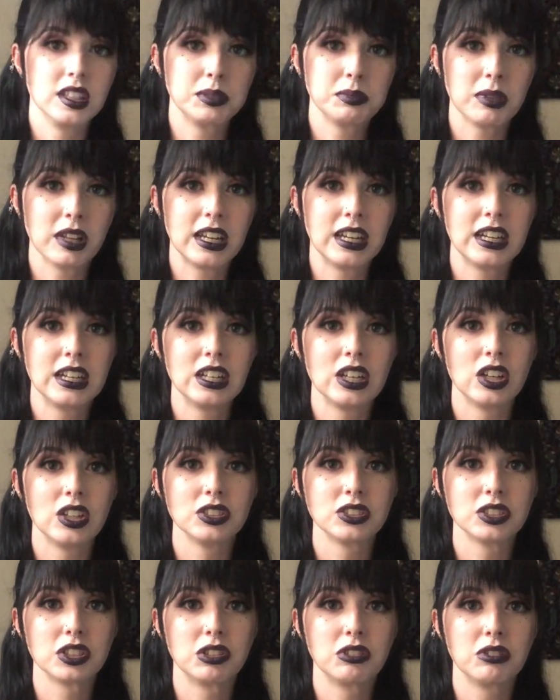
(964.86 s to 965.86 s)
This planet
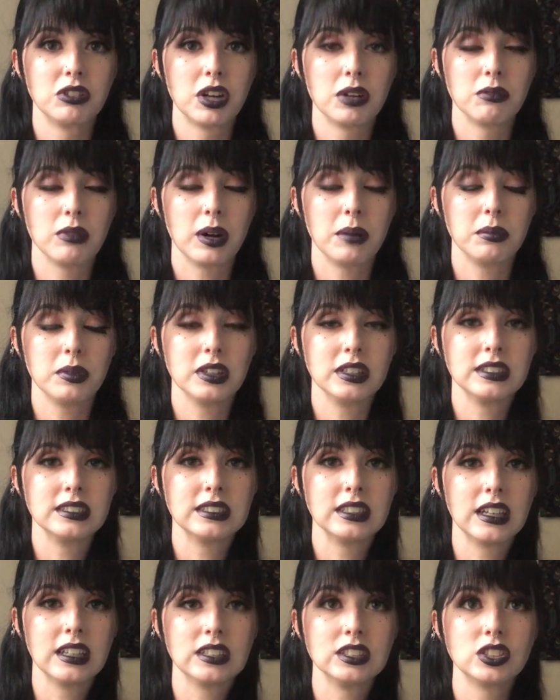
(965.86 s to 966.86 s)
also
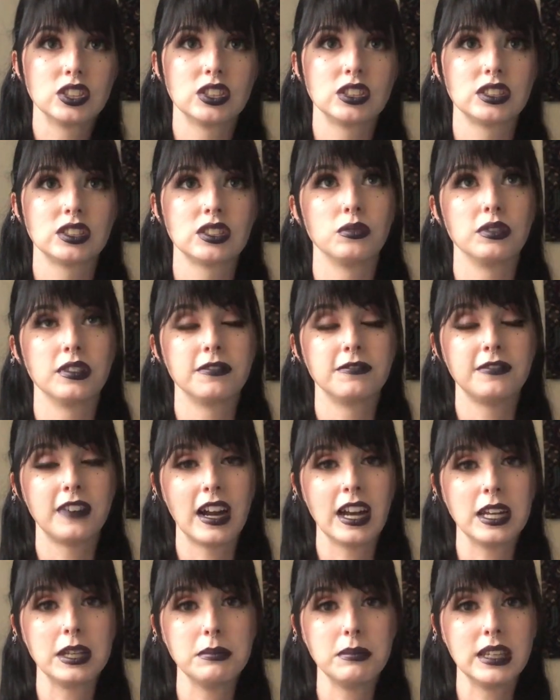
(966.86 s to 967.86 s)
represents
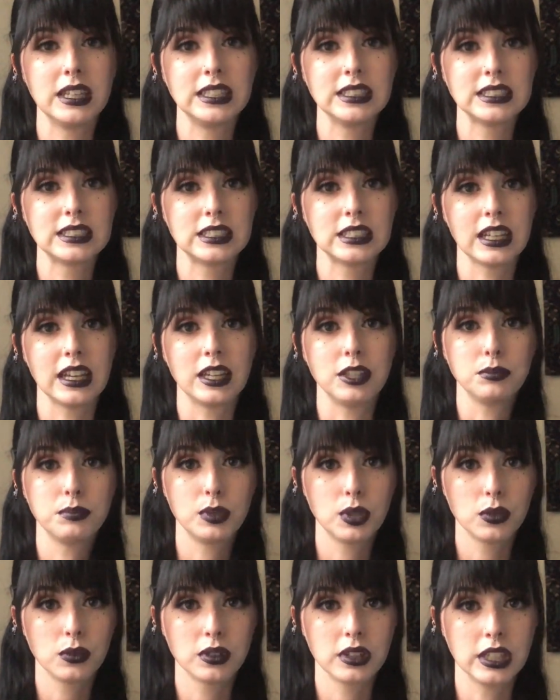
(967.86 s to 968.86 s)
refinement and
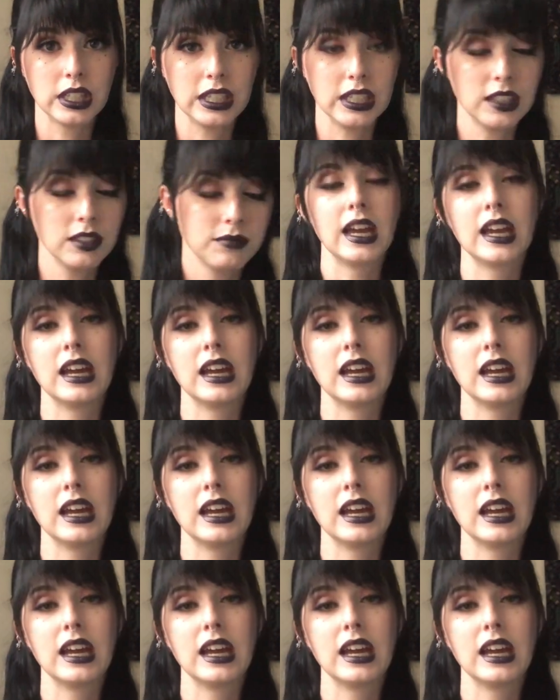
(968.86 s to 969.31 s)
purity,